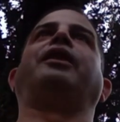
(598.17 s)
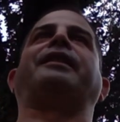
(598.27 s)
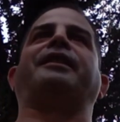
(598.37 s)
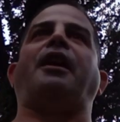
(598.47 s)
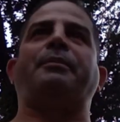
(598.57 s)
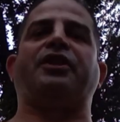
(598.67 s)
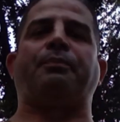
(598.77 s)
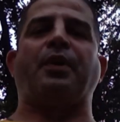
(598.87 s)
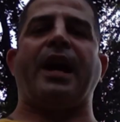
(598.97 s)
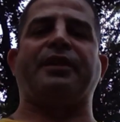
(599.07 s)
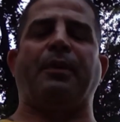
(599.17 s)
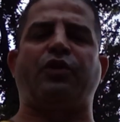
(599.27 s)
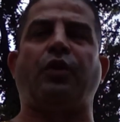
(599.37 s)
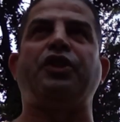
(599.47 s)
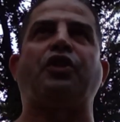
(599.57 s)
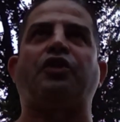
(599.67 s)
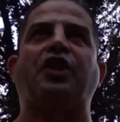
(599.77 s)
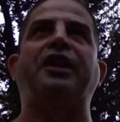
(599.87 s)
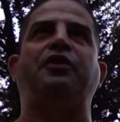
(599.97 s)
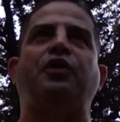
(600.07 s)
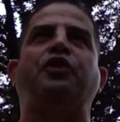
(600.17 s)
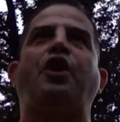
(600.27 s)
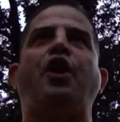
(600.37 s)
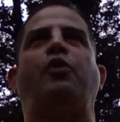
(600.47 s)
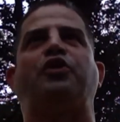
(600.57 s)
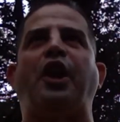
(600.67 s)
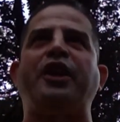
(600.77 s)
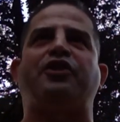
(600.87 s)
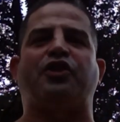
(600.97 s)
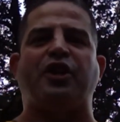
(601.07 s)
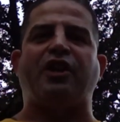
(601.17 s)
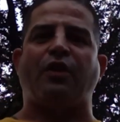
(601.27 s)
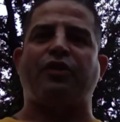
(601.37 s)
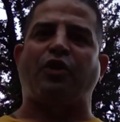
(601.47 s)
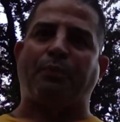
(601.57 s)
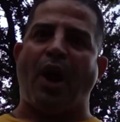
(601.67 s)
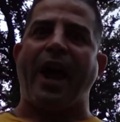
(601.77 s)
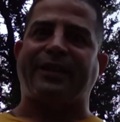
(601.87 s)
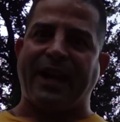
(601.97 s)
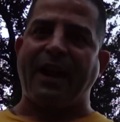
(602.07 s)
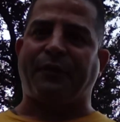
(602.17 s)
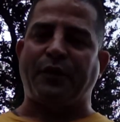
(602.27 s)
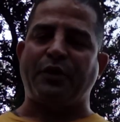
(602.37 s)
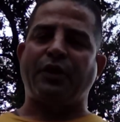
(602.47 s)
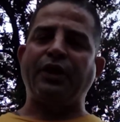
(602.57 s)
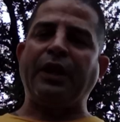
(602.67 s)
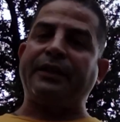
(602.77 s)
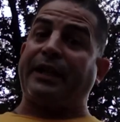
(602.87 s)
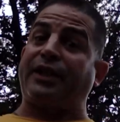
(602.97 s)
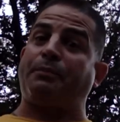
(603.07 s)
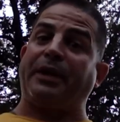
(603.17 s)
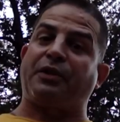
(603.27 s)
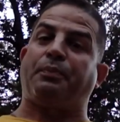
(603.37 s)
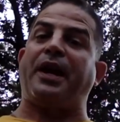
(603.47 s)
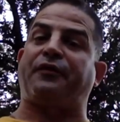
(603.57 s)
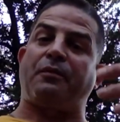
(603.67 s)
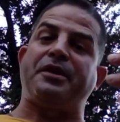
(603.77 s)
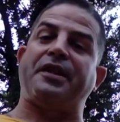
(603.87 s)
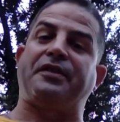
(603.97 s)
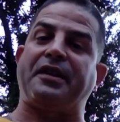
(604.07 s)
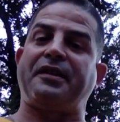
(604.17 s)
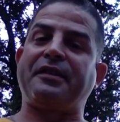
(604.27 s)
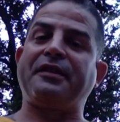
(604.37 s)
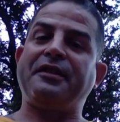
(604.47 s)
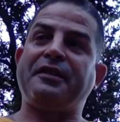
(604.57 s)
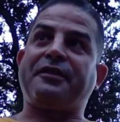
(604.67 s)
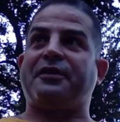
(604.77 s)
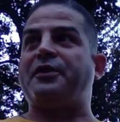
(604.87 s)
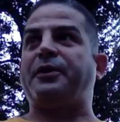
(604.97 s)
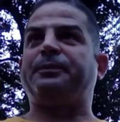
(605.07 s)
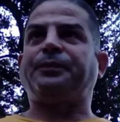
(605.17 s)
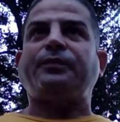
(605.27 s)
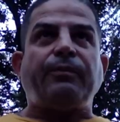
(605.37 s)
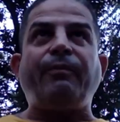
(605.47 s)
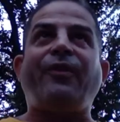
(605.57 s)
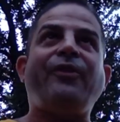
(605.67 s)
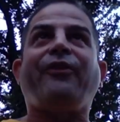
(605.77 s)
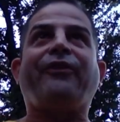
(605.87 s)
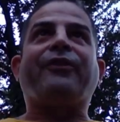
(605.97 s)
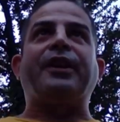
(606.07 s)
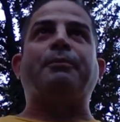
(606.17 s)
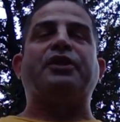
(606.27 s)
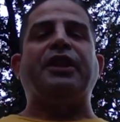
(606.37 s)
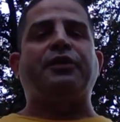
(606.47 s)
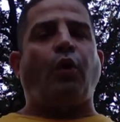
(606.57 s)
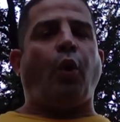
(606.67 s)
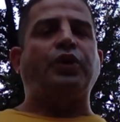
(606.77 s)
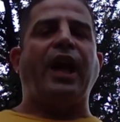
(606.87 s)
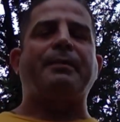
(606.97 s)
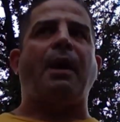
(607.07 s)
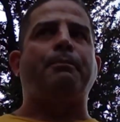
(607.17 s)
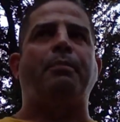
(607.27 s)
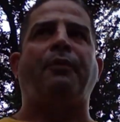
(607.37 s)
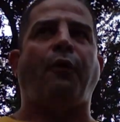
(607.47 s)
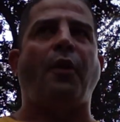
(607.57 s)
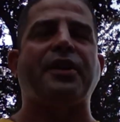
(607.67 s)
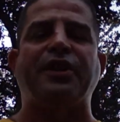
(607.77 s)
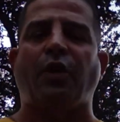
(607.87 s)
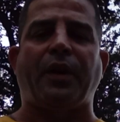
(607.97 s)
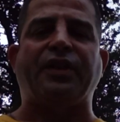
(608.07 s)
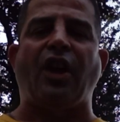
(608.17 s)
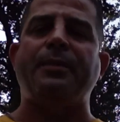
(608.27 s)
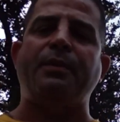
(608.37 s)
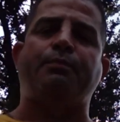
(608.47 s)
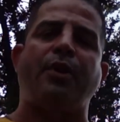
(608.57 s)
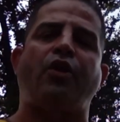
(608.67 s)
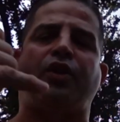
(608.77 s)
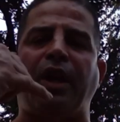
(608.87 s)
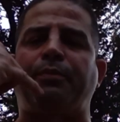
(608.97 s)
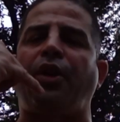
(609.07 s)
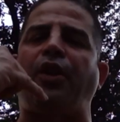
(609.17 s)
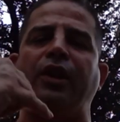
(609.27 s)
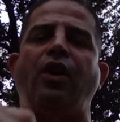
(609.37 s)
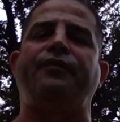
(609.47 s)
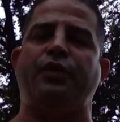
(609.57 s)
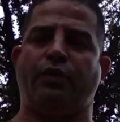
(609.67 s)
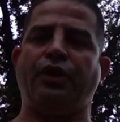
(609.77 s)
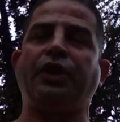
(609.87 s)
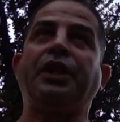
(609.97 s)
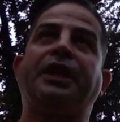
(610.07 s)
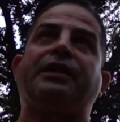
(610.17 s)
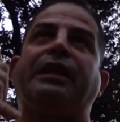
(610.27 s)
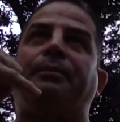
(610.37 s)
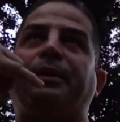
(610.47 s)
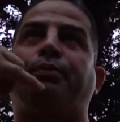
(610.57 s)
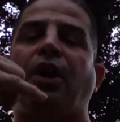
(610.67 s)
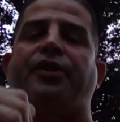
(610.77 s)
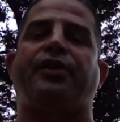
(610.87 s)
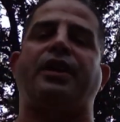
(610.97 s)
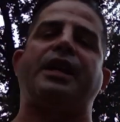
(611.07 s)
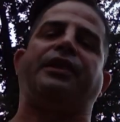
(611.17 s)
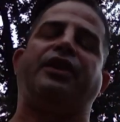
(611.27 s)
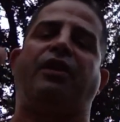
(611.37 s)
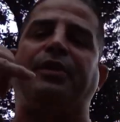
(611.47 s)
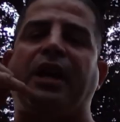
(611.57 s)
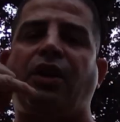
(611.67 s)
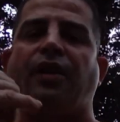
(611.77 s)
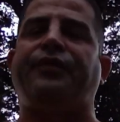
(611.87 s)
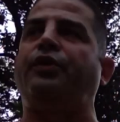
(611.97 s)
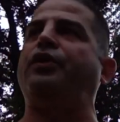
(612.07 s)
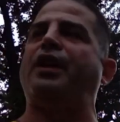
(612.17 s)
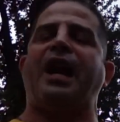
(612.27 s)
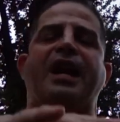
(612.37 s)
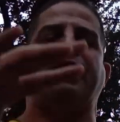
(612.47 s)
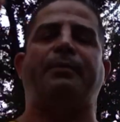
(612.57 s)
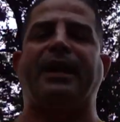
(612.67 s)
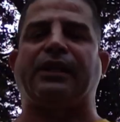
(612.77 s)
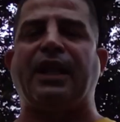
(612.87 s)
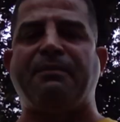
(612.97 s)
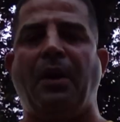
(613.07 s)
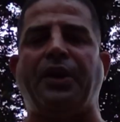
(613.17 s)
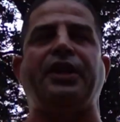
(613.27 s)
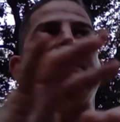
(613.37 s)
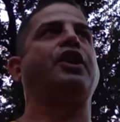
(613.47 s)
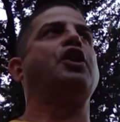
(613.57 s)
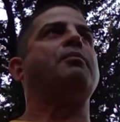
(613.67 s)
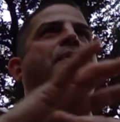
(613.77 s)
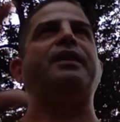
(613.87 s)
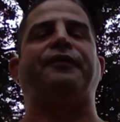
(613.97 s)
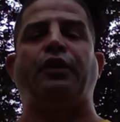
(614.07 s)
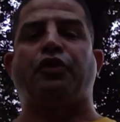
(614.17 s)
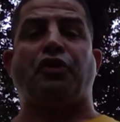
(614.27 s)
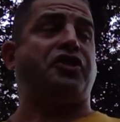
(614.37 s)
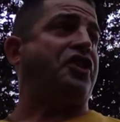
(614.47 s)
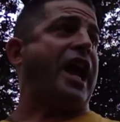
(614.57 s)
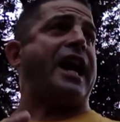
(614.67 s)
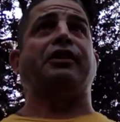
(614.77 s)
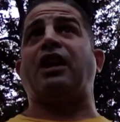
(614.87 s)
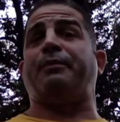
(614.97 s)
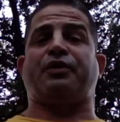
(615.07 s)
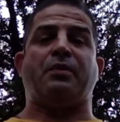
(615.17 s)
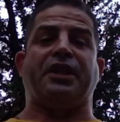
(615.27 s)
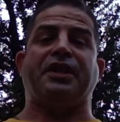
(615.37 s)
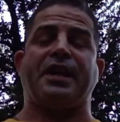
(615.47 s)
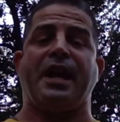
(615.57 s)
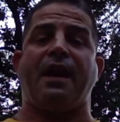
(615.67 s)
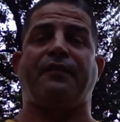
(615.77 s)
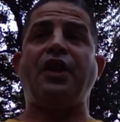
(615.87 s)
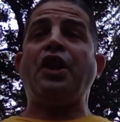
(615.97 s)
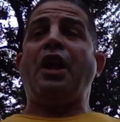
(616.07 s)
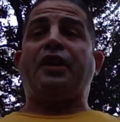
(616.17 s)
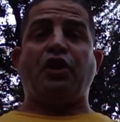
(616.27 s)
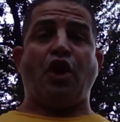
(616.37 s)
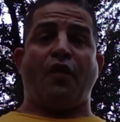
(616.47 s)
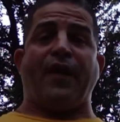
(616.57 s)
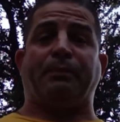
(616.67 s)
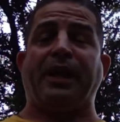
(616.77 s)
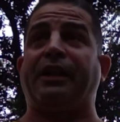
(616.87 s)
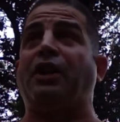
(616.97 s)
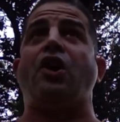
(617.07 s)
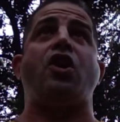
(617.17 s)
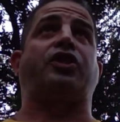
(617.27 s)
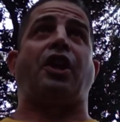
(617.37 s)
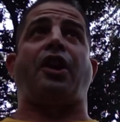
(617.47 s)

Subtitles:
like, I'll be surprised. But as soon as he starts saying, hey, today's the secret surprise I have for you, that's his big surprise for me that day, you know? And but he, the whole time, now, before this, he's already telling me, brother, okay, brother, I love you. He's telling me, brother, and he's telling me, I love you. I'm going to make a lot of money. Big future. His dad, look how much money they have. You know, if I play along,